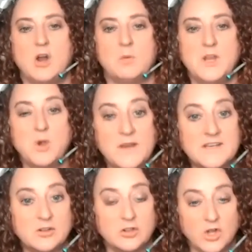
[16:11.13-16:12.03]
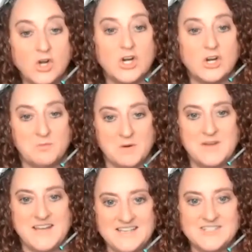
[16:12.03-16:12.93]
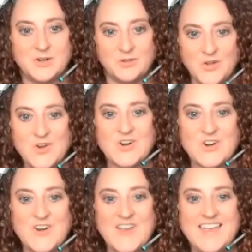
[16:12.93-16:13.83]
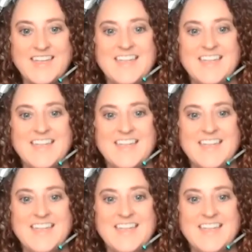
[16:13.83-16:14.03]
Are we going to learn what we need to learn